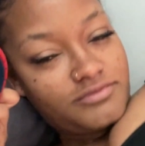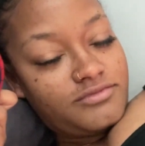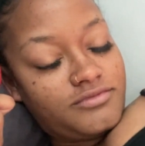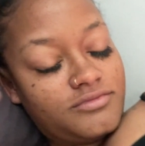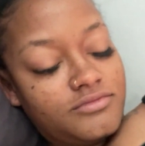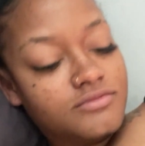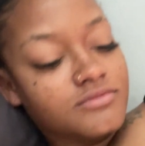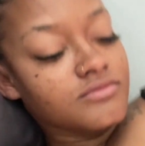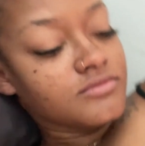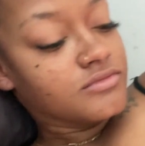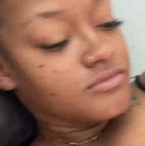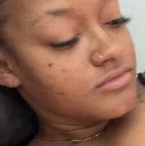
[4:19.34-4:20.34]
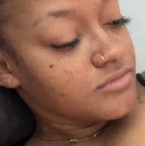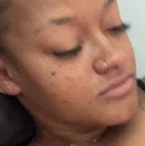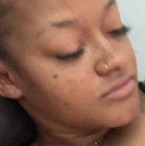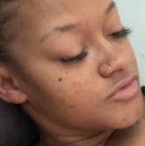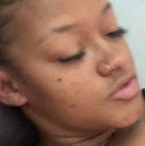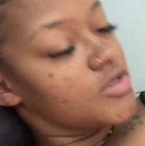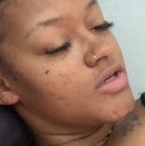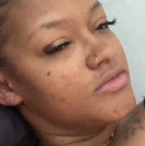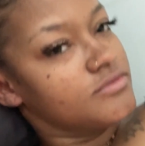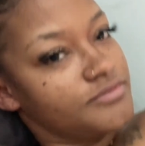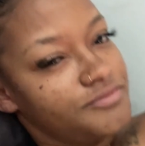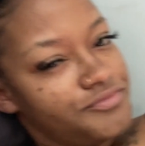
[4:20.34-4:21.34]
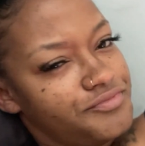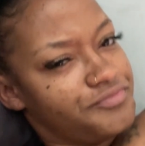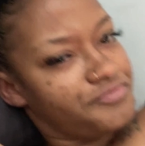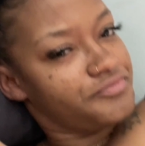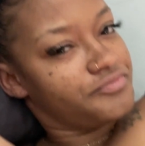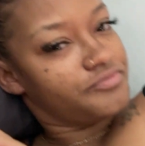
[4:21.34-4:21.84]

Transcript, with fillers: am mm. cold. Okay. And yeah.